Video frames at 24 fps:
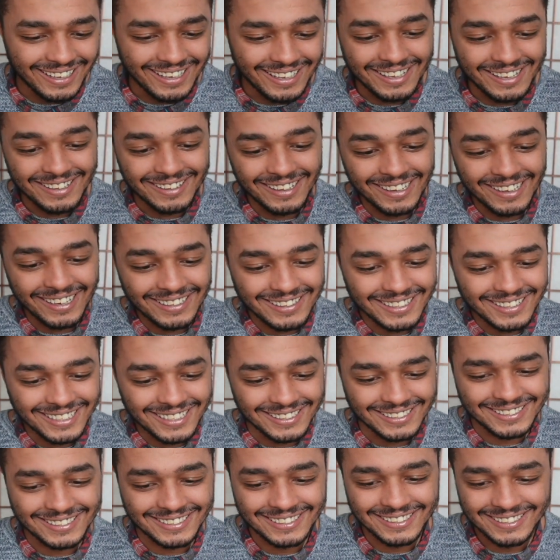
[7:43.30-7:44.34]
look at
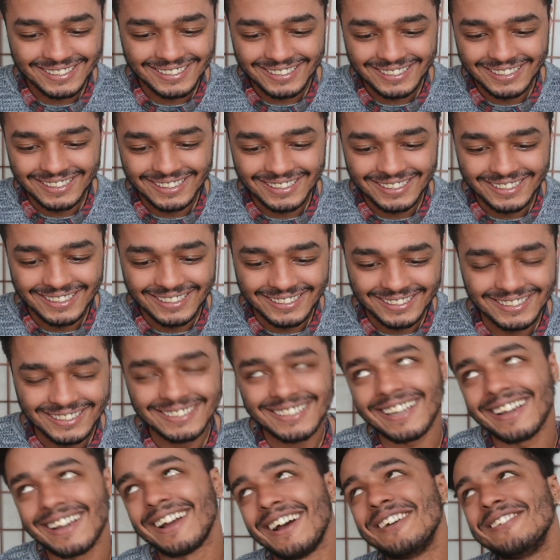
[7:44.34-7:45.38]
this she's
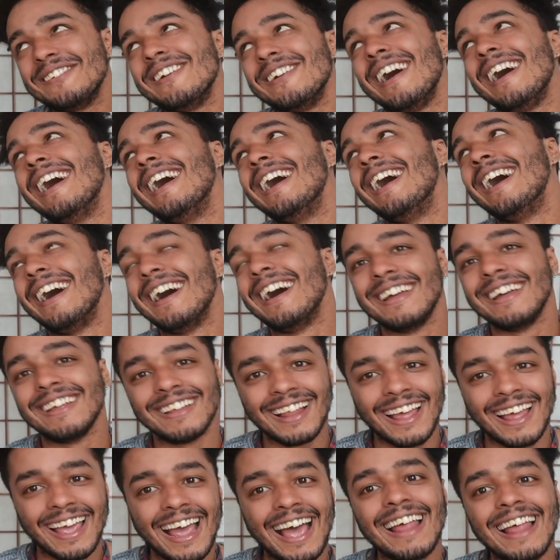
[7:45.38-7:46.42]
like come on
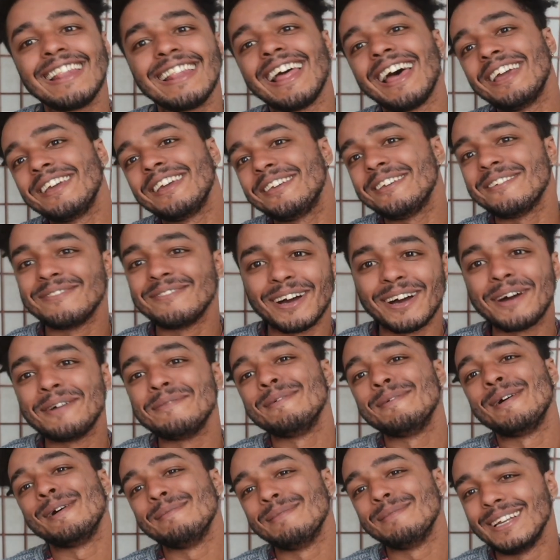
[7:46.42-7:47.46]
like i like you but come
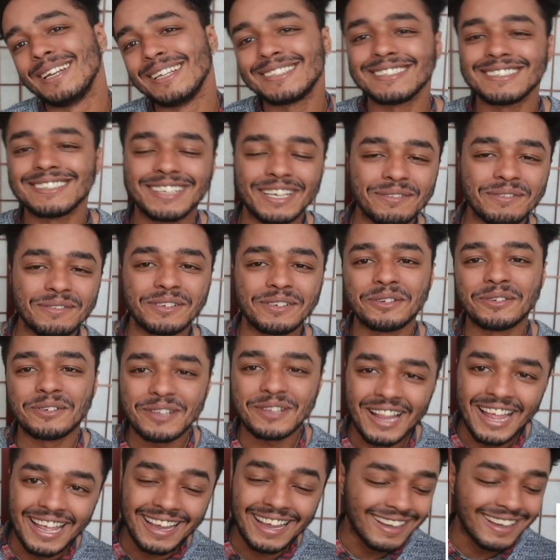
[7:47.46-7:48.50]
on man let's just give it
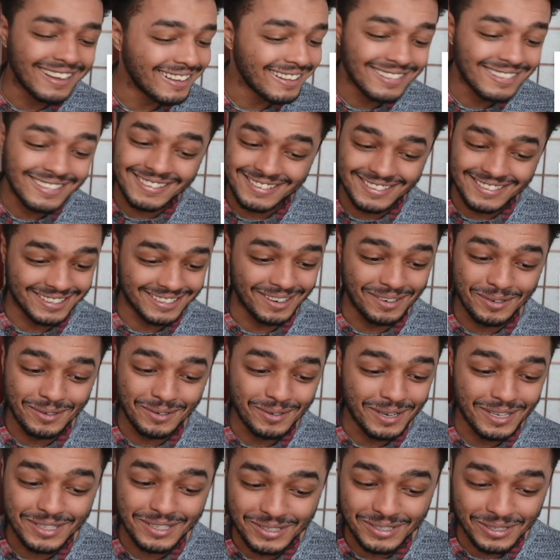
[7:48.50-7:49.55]
like it's so
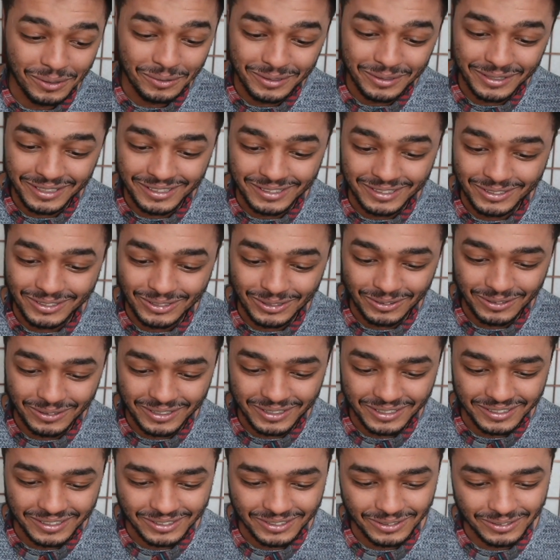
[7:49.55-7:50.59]
it's so good so
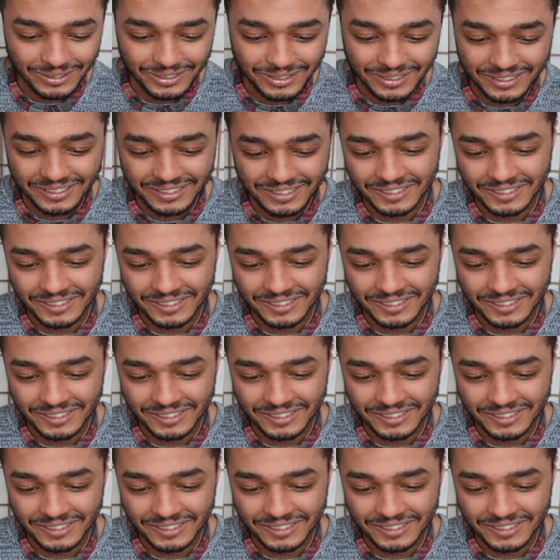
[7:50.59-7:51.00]
good so good